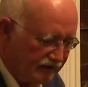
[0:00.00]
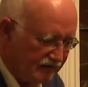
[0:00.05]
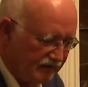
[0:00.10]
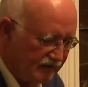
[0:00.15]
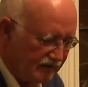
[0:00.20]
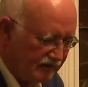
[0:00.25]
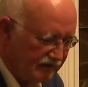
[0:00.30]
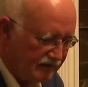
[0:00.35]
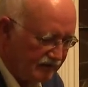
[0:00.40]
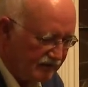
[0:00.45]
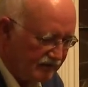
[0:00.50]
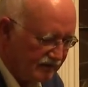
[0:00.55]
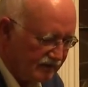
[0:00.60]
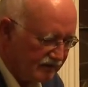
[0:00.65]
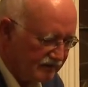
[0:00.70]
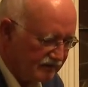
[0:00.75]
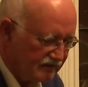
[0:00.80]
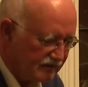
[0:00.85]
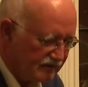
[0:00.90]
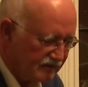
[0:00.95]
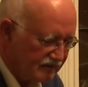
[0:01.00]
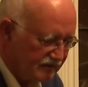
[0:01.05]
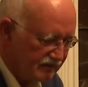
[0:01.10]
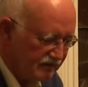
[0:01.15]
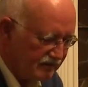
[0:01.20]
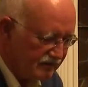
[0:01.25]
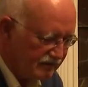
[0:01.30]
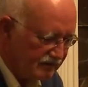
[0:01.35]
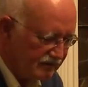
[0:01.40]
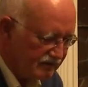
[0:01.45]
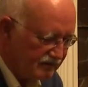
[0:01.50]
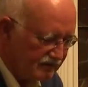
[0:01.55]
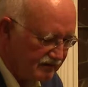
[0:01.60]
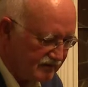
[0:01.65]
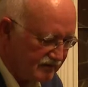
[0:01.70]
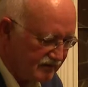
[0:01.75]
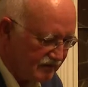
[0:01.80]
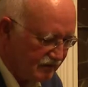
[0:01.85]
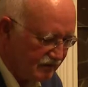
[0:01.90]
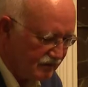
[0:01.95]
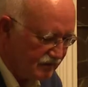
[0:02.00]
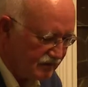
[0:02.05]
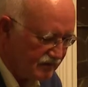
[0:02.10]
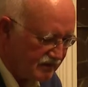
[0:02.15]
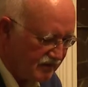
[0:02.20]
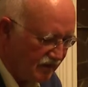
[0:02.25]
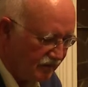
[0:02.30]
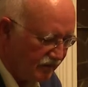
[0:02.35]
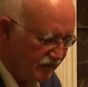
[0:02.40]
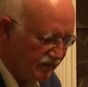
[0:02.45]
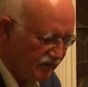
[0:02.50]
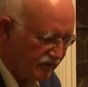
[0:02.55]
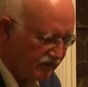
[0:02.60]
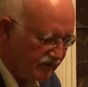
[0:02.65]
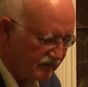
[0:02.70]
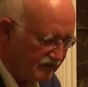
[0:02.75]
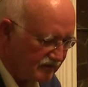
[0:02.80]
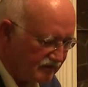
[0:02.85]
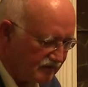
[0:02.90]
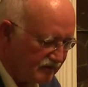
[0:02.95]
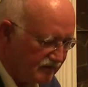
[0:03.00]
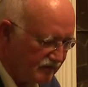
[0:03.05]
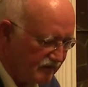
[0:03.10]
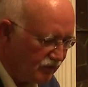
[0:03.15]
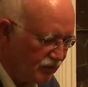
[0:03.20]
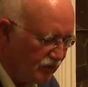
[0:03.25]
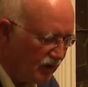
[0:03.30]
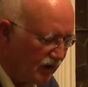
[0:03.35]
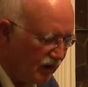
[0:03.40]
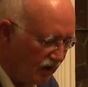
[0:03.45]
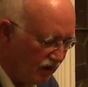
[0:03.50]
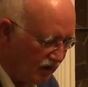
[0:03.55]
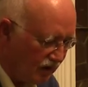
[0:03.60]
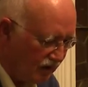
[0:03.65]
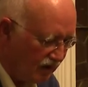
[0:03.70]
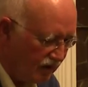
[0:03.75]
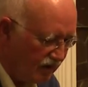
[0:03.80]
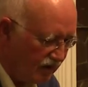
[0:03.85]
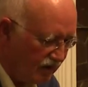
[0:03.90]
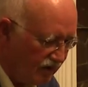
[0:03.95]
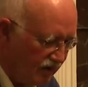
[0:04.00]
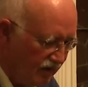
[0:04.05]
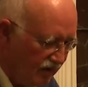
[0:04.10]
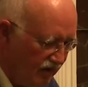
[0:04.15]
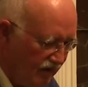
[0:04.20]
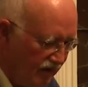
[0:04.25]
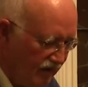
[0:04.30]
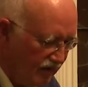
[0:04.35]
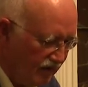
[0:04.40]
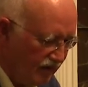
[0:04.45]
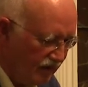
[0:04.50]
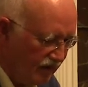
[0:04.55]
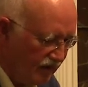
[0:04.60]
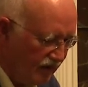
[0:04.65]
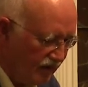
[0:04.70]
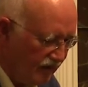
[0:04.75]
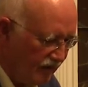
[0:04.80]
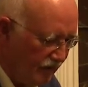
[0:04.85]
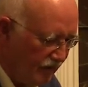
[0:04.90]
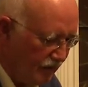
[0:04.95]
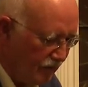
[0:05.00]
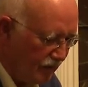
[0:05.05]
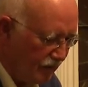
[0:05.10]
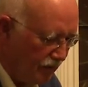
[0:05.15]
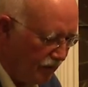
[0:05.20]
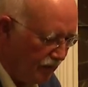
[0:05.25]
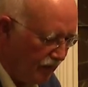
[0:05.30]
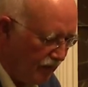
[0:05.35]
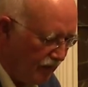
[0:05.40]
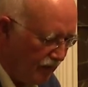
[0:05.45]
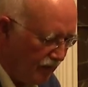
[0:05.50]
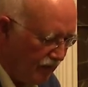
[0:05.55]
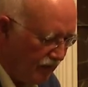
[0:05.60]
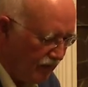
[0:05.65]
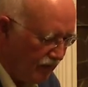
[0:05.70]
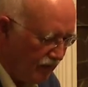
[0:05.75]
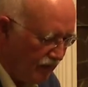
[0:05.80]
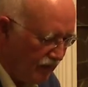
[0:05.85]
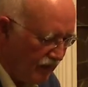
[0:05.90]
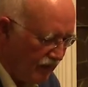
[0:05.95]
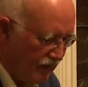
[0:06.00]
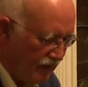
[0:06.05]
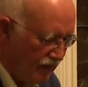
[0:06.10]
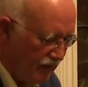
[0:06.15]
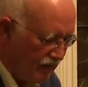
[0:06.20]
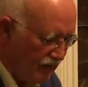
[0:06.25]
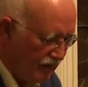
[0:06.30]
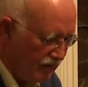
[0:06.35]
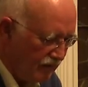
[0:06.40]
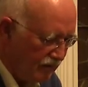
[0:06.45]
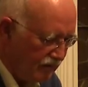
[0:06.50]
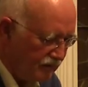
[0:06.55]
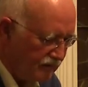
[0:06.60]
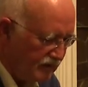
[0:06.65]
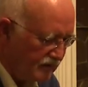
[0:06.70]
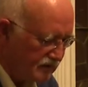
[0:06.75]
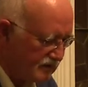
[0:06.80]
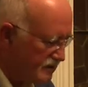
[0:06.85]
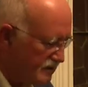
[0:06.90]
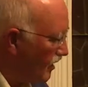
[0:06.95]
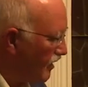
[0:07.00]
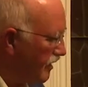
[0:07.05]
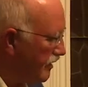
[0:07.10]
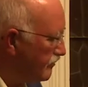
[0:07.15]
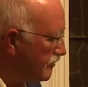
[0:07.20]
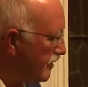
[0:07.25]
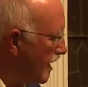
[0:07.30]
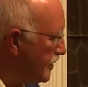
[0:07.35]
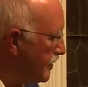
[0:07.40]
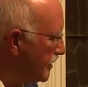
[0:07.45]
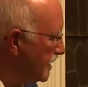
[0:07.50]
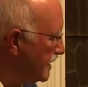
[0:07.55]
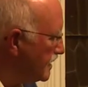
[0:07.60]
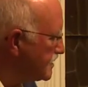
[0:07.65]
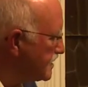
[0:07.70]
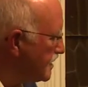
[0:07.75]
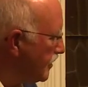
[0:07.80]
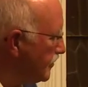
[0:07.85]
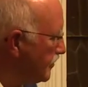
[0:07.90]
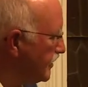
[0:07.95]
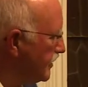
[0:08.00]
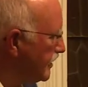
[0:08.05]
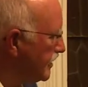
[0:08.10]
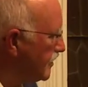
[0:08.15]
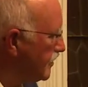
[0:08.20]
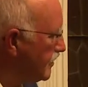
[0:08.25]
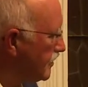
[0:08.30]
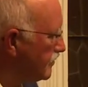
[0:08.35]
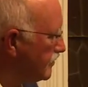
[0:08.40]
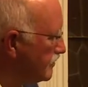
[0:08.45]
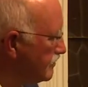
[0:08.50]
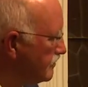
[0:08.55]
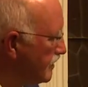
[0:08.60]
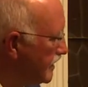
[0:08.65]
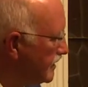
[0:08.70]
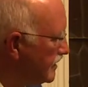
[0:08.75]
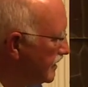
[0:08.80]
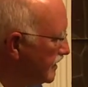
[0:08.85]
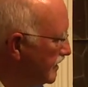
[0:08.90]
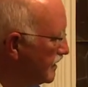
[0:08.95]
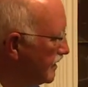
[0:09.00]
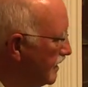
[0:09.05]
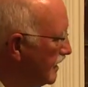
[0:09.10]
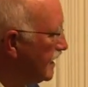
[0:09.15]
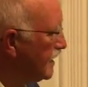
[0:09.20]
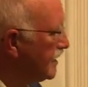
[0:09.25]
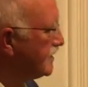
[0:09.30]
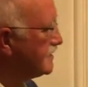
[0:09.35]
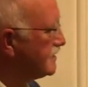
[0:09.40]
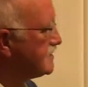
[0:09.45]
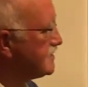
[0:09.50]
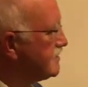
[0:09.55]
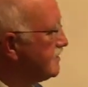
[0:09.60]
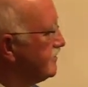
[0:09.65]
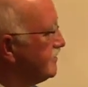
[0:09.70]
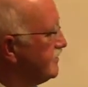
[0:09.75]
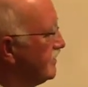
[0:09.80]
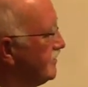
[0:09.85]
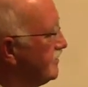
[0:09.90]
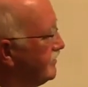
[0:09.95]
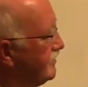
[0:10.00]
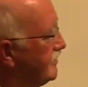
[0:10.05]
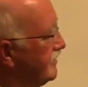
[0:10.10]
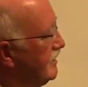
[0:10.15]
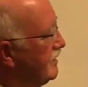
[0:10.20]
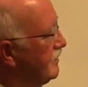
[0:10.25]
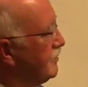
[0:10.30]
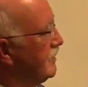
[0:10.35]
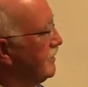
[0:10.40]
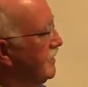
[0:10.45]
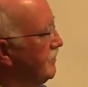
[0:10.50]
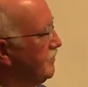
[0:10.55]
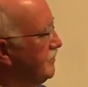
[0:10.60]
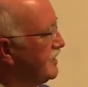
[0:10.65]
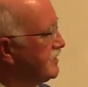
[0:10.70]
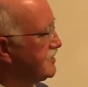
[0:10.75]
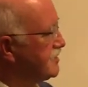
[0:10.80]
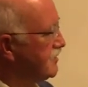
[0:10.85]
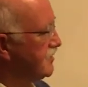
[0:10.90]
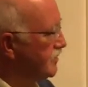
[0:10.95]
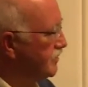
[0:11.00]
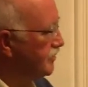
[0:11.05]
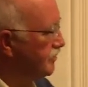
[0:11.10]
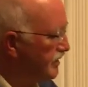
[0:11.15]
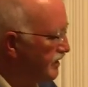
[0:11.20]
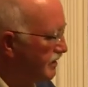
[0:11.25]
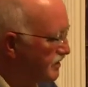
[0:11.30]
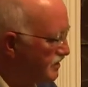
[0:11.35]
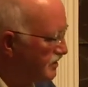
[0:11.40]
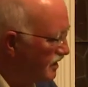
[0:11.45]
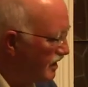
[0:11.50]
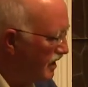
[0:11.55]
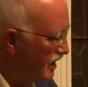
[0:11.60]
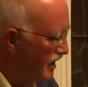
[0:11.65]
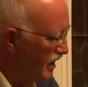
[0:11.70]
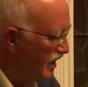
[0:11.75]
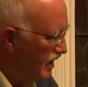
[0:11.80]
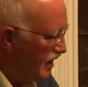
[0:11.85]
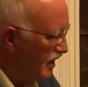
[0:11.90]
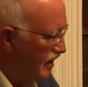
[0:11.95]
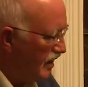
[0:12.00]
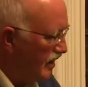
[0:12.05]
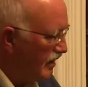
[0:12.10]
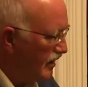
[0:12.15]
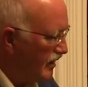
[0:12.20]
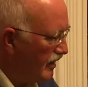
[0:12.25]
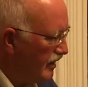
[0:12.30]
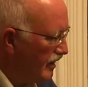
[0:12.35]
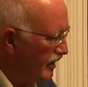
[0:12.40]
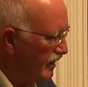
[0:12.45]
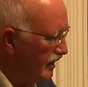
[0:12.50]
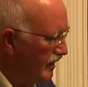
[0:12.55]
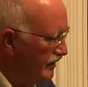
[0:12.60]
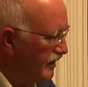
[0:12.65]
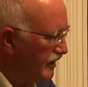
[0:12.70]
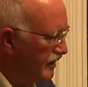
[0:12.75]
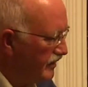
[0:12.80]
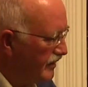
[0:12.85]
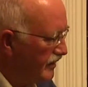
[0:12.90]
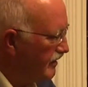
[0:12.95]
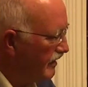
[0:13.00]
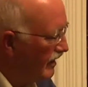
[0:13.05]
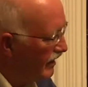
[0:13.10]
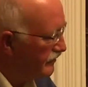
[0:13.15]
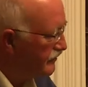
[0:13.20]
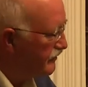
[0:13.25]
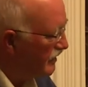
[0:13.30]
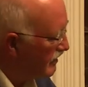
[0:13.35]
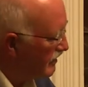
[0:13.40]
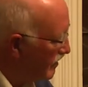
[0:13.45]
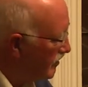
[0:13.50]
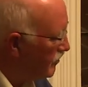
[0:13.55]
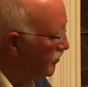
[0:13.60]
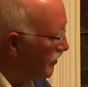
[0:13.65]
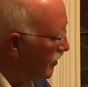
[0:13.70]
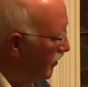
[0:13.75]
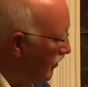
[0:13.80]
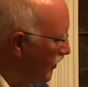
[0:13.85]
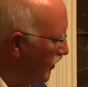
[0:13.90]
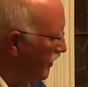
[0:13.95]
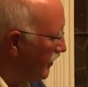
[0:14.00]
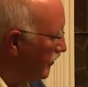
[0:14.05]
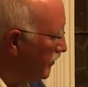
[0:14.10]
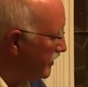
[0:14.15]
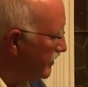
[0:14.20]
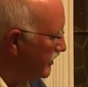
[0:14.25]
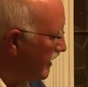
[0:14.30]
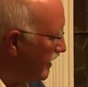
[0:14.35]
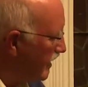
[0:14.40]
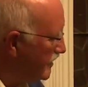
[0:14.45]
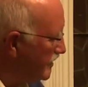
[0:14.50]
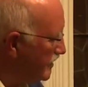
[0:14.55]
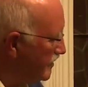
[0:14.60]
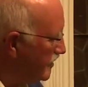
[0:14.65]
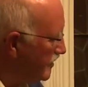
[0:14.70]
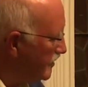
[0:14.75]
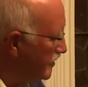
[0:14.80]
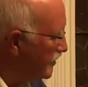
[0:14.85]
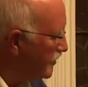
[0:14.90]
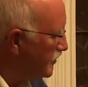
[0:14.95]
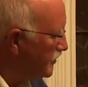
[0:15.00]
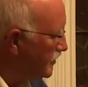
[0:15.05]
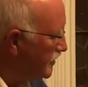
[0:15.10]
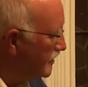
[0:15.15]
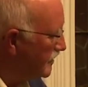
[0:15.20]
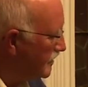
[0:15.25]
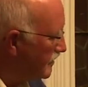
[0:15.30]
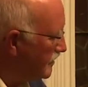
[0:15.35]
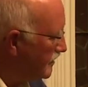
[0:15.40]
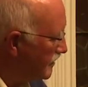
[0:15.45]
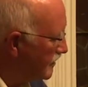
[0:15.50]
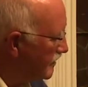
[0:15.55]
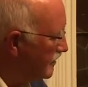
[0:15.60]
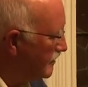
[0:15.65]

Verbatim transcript: it, it, it, seems something that's too hard. Um, you know, to start rhyming something or writing in lines of, of equally measured pitch. Uh, and then to have to keep going with that, you know, and